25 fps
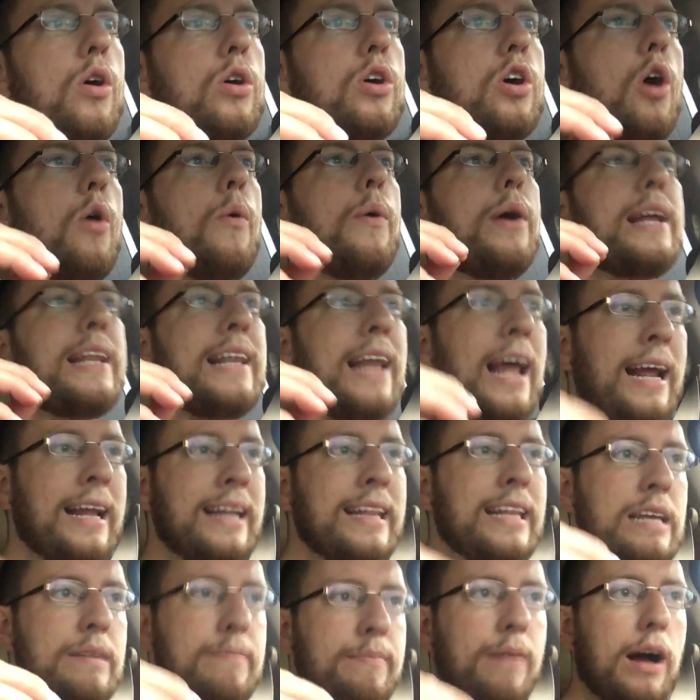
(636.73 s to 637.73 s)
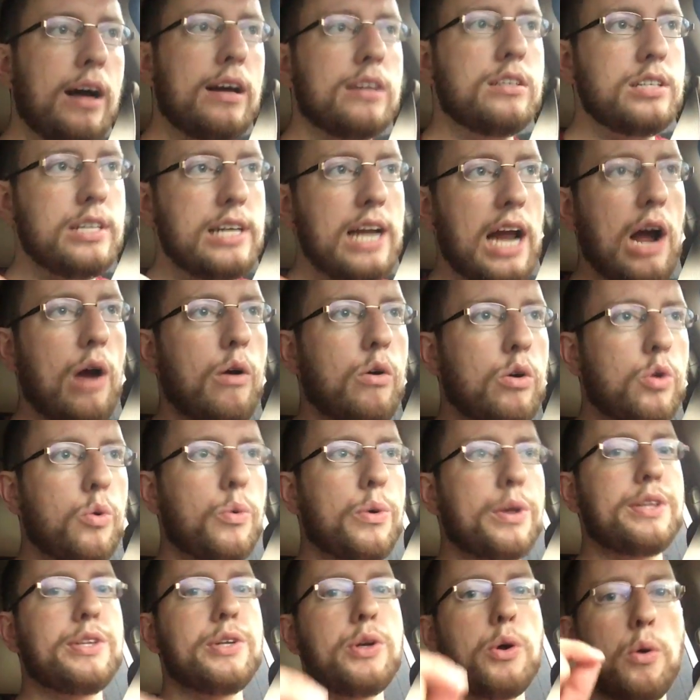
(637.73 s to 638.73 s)
going 90 miles an hour
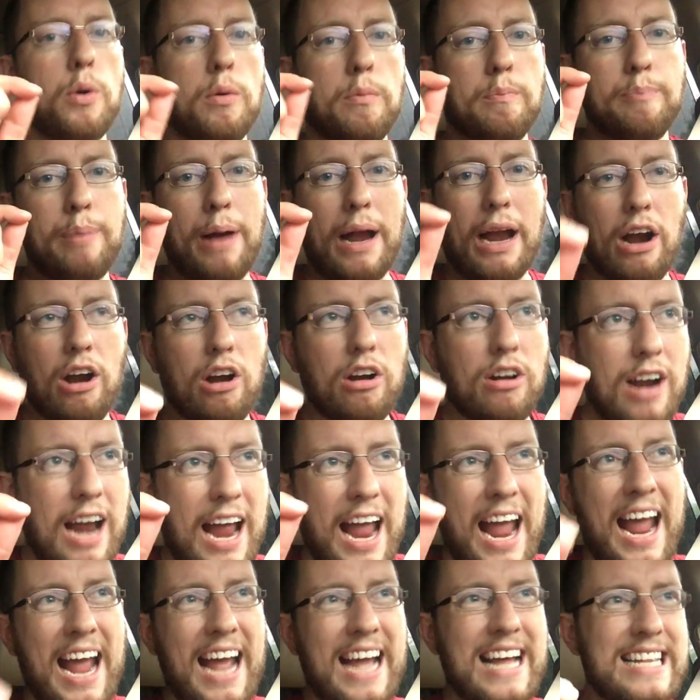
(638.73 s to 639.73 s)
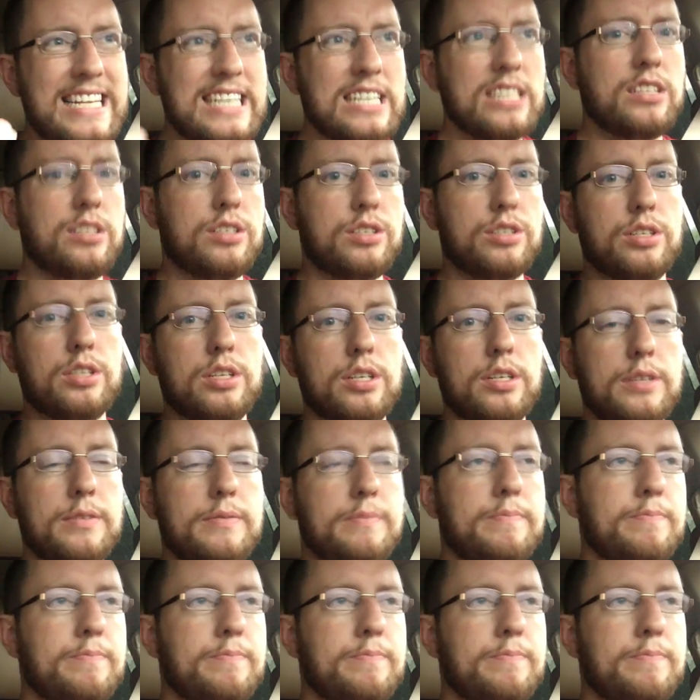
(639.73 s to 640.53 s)
with your bare hands.